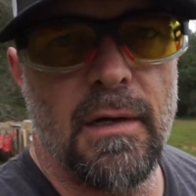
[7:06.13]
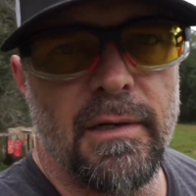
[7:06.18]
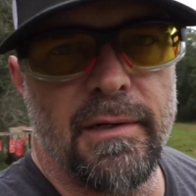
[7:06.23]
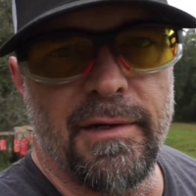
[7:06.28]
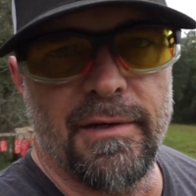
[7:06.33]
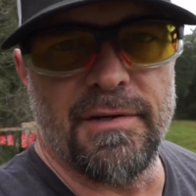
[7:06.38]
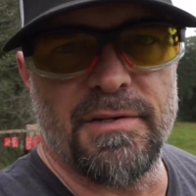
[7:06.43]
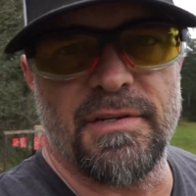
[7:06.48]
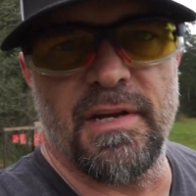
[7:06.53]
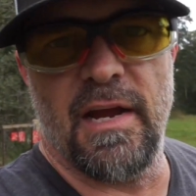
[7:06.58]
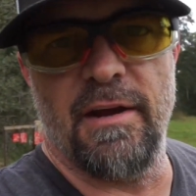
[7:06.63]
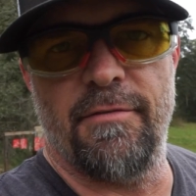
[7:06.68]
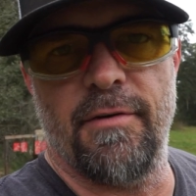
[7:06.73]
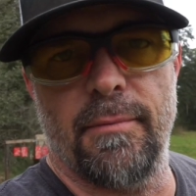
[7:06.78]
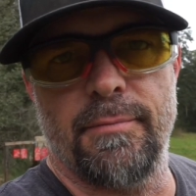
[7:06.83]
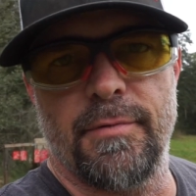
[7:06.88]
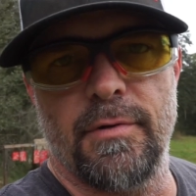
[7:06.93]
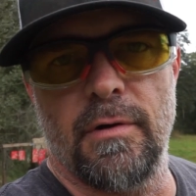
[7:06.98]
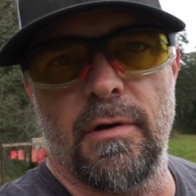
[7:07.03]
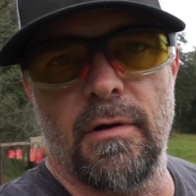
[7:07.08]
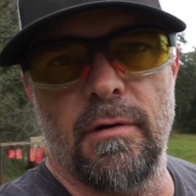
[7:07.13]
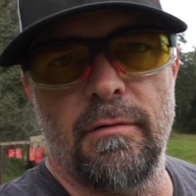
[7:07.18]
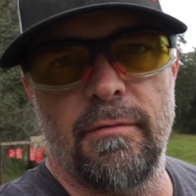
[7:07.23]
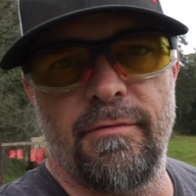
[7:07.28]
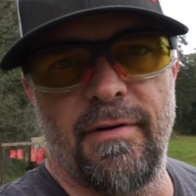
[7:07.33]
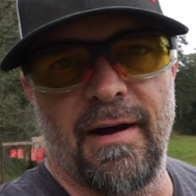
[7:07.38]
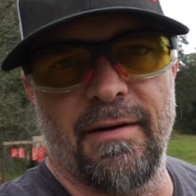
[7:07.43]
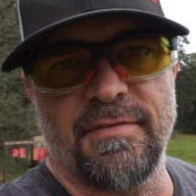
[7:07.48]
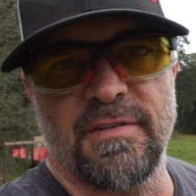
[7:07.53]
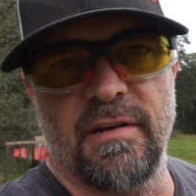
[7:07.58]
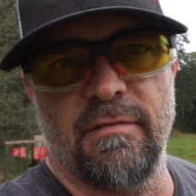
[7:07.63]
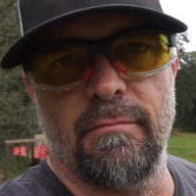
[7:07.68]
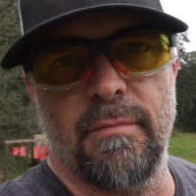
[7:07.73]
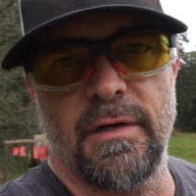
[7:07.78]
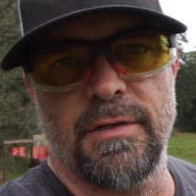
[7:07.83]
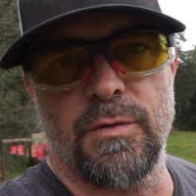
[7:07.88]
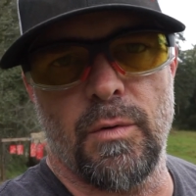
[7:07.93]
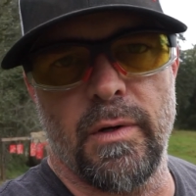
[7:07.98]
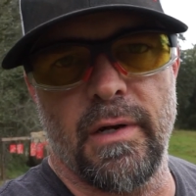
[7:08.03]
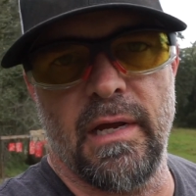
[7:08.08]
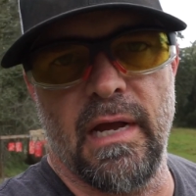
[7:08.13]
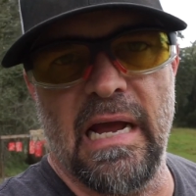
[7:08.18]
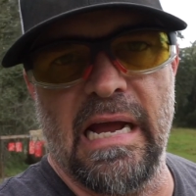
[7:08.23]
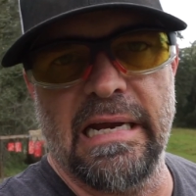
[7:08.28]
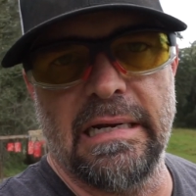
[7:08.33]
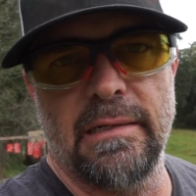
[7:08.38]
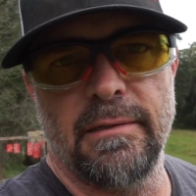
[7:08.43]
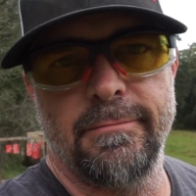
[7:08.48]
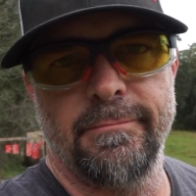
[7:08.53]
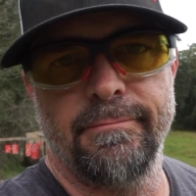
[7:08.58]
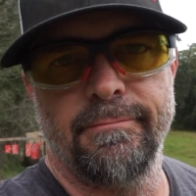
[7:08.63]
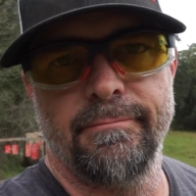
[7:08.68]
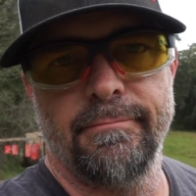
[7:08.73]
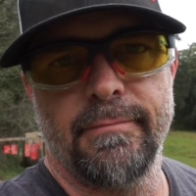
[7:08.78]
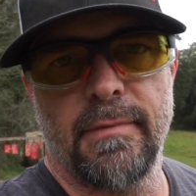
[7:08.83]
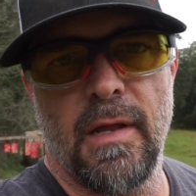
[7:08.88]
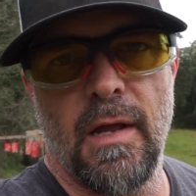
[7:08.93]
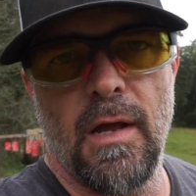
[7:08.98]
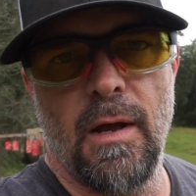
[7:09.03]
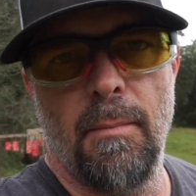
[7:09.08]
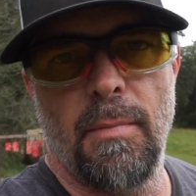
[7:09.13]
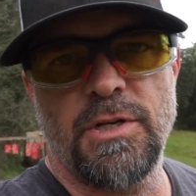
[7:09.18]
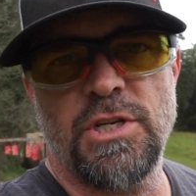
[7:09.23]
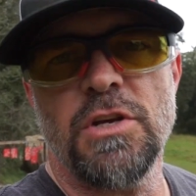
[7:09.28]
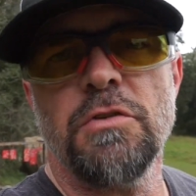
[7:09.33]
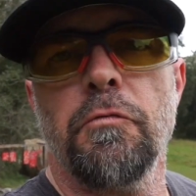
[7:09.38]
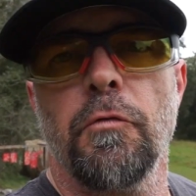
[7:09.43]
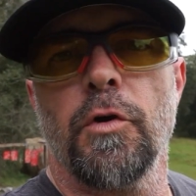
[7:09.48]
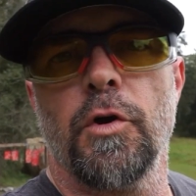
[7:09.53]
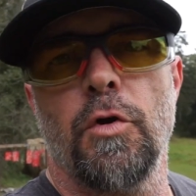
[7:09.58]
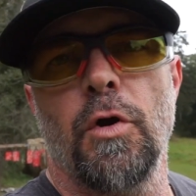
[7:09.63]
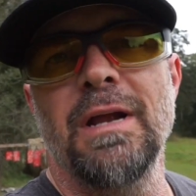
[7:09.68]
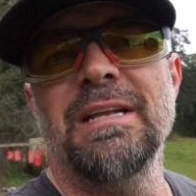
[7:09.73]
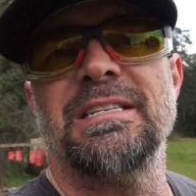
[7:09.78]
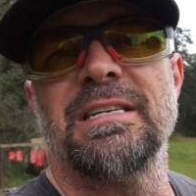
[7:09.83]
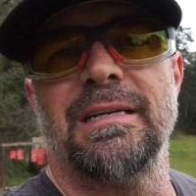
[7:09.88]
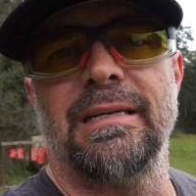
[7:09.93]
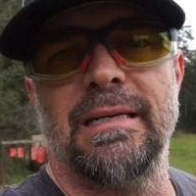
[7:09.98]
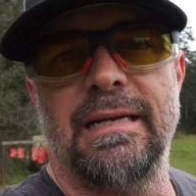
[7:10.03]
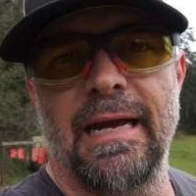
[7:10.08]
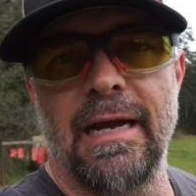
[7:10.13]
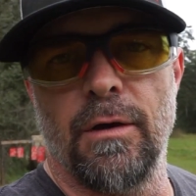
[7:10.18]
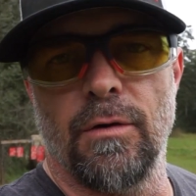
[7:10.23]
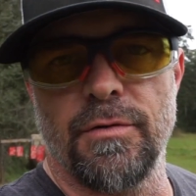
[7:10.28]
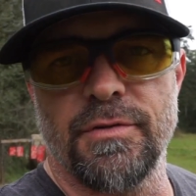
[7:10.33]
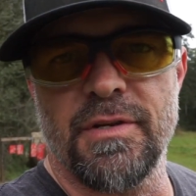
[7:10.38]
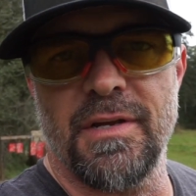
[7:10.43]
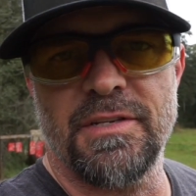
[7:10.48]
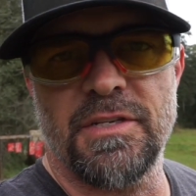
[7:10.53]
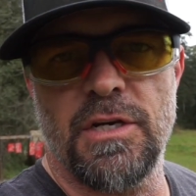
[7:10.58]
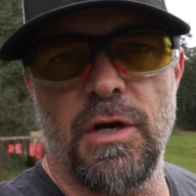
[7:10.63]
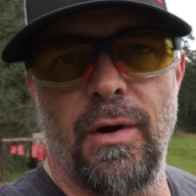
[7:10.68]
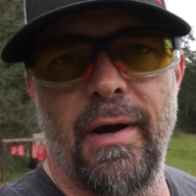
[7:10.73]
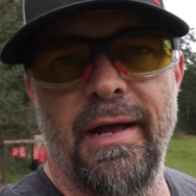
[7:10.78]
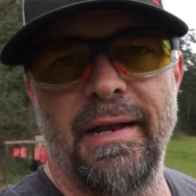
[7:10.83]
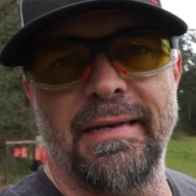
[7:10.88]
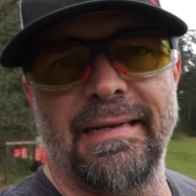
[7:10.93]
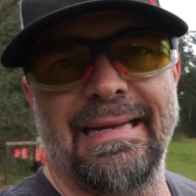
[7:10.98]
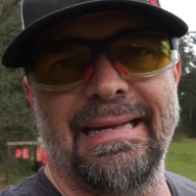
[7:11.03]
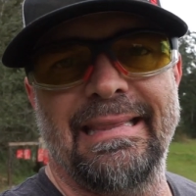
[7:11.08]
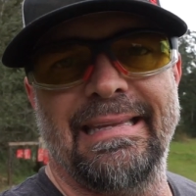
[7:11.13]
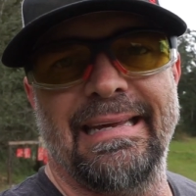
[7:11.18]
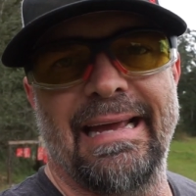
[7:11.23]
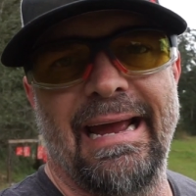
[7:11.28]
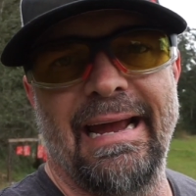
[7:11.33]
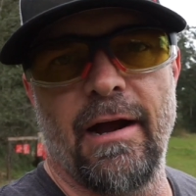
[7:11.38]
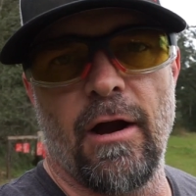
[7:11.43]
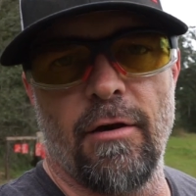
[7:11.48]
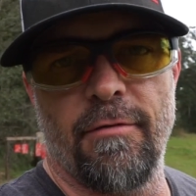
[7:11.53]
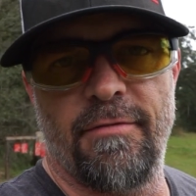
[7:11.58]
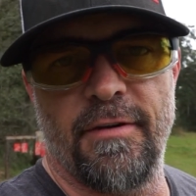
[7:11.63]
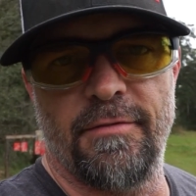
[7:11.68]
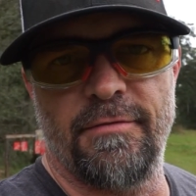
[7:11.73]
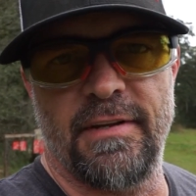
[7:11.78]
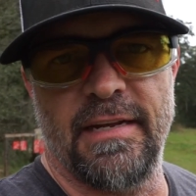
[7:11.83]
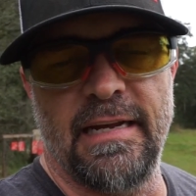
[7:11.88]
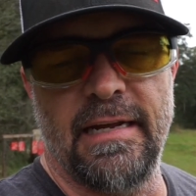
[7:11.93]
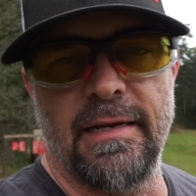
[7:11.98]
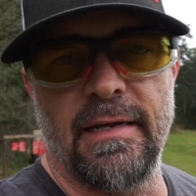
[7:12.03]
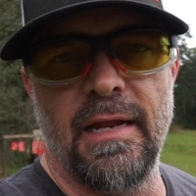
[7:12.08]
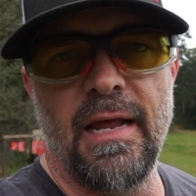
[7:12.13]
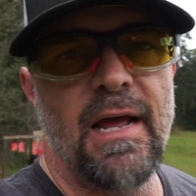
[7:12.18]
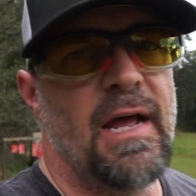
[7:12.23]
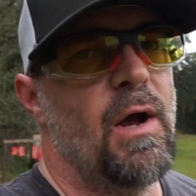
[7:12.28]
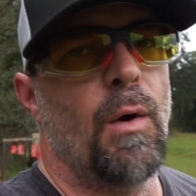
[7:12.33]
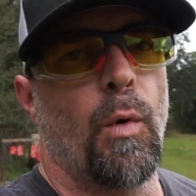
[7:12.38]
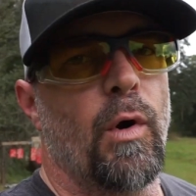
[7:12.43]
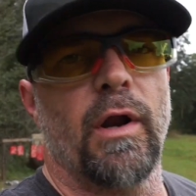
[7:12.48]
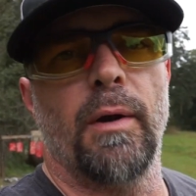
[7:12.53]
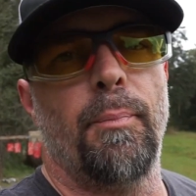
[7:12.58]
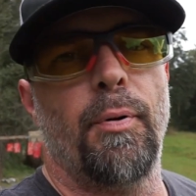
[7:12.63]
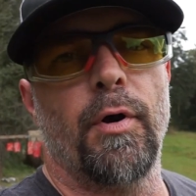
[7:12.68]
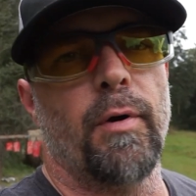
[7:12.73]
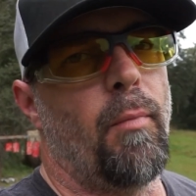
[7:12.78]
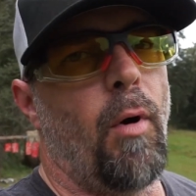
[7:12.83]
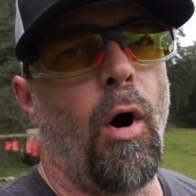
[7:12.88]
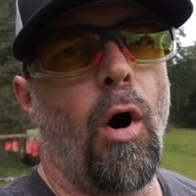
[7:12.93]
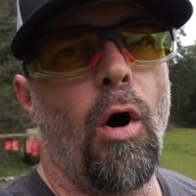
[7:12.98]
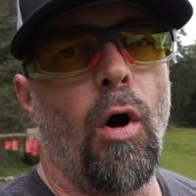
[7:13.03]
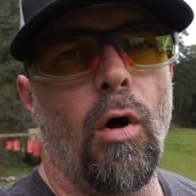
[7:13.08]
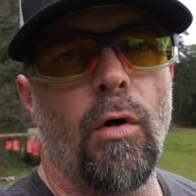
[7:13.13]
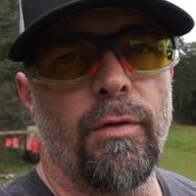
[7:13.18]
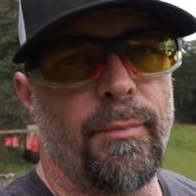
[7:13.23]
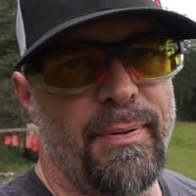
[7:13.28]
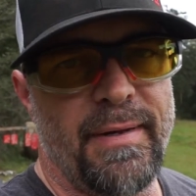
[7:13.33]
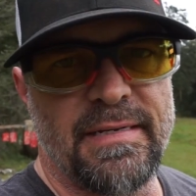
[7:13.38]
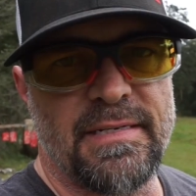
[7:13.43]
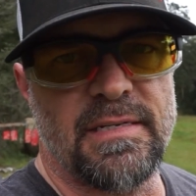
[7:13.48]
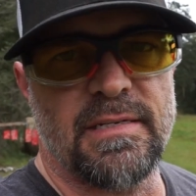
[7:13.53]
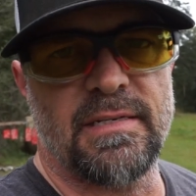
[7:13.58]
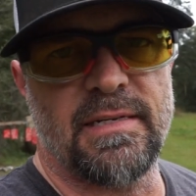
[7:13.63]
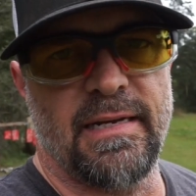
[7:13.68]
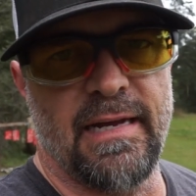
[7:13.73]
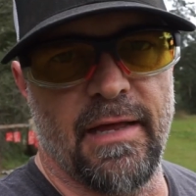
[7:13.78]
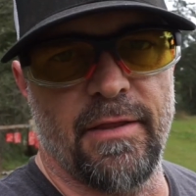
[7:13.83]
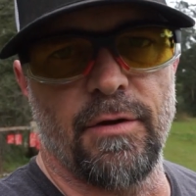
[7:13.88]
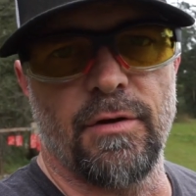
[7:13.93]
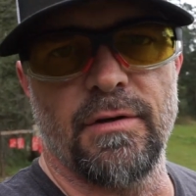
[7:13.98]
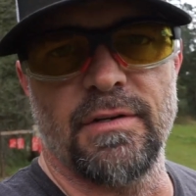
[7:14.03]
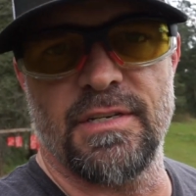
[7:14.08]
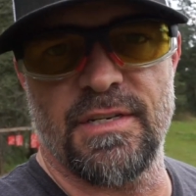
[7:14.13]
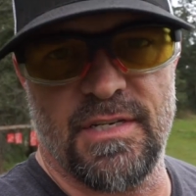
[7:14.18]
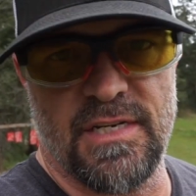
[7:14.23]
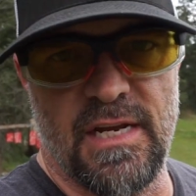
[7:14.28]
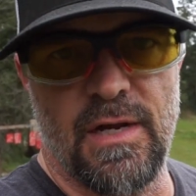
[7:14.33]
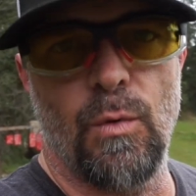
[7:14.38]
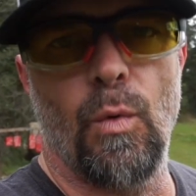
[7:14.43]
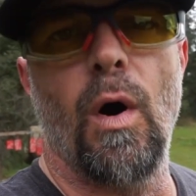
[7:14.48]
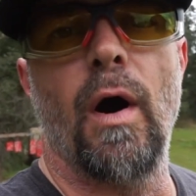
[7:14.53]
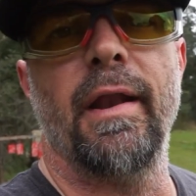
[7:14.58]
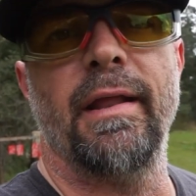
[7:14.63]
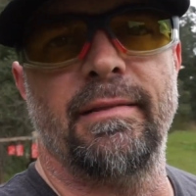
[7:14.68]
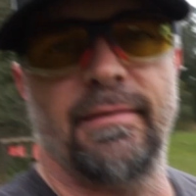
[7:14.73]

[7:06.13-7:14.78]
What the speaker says: you're safe up to a 5.7x28. But just for grins and giggles, let's go ahead and get the AR-15. We're gonna put them all the pieces together and see what